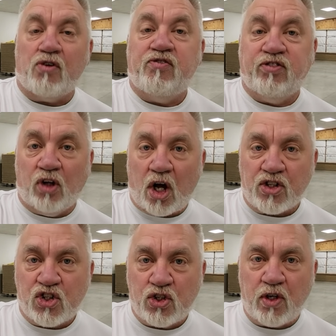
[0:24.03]
a
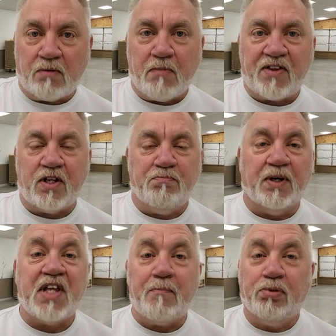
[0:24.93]
flawed shooting method,
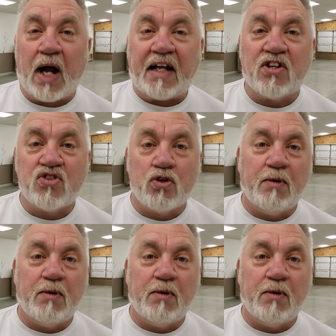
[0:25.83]
but they practice